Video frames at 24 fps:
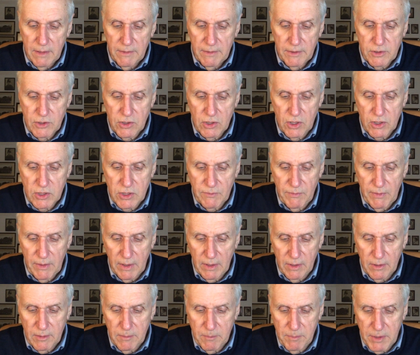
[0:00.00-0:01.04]
the Church of
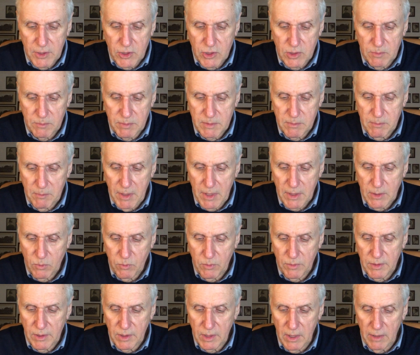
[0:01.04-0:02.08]
England bishops met
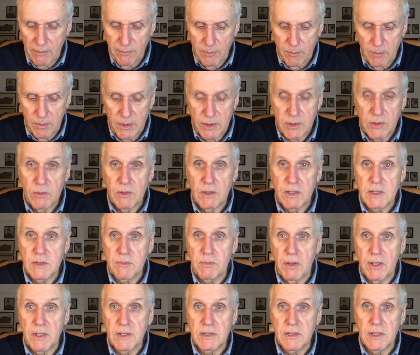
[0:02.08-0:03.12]
with the government to
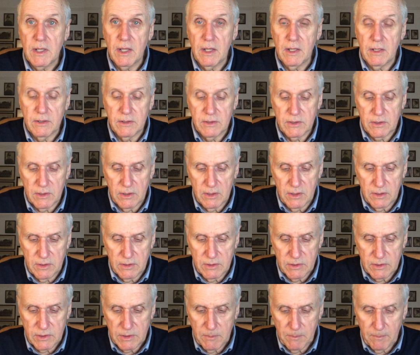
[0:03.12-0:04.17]
express their
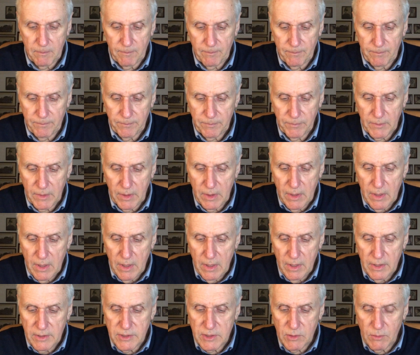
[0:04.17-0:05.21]
concerns.
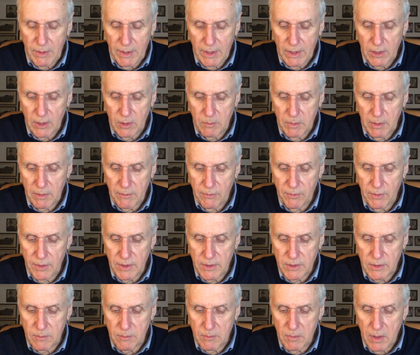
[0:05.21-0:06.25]
And so economic
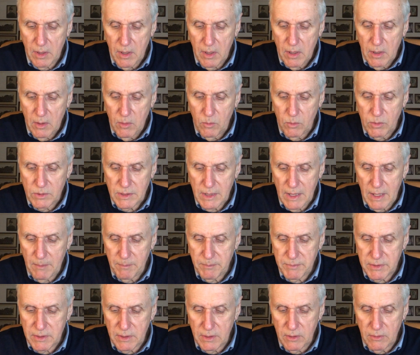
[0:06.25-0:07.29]
freedom was
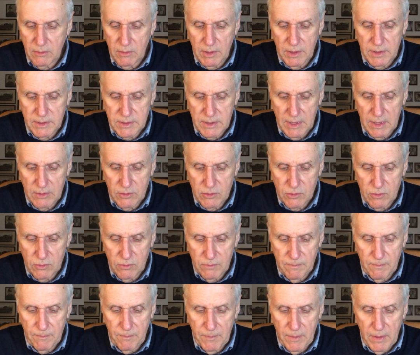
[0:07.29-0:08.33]
absolutely
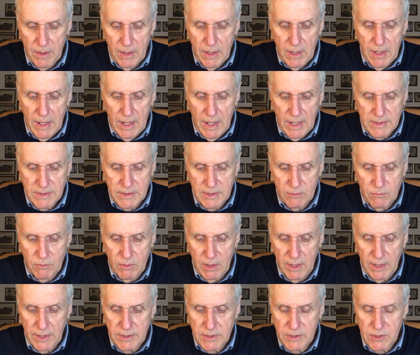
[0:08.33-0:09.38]
essential as it
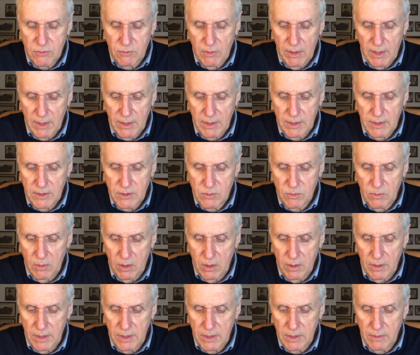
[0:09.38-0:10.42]
relates directly to
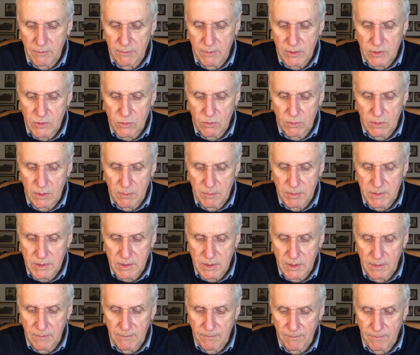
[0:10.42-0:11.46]
our individual
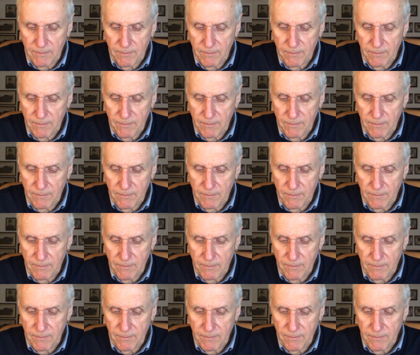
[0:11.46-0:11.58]
liberty.